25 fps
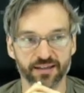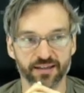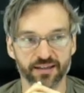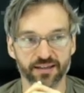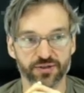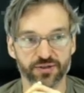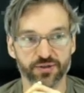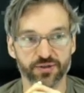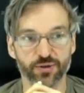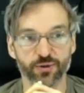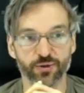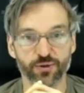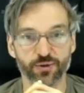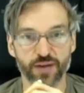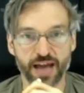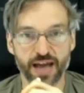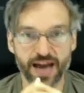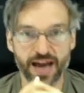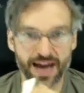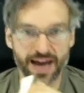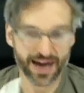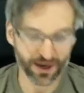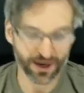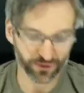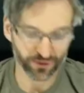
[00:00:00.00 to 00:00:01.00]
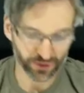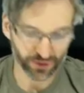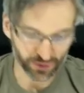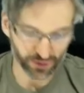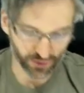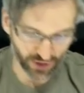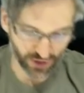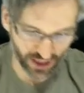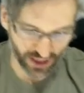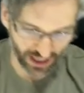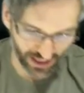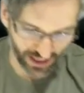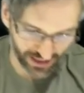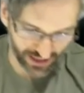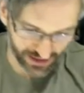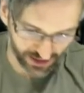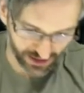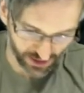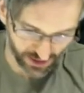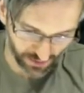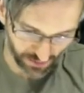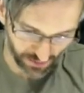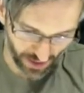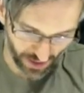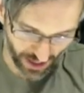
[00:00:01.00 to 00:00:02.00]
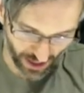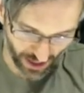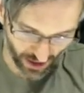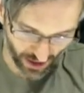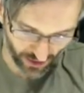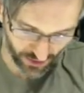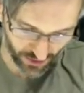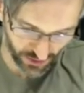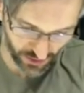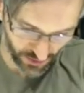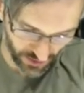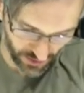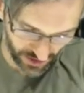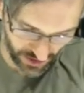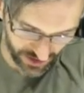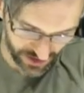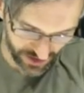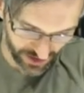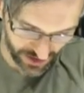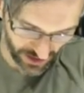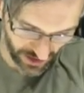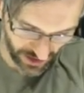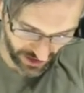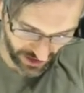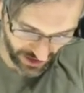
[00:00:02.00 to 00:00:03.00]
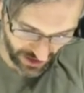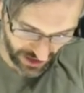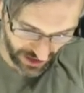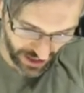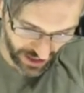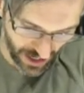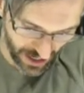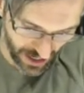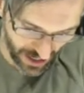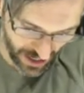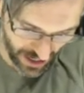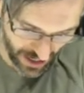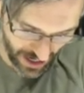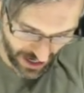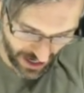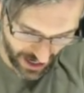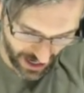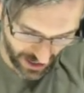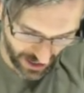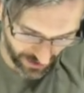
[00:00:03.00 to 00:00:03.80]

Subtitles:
So now you can compare, you can say, at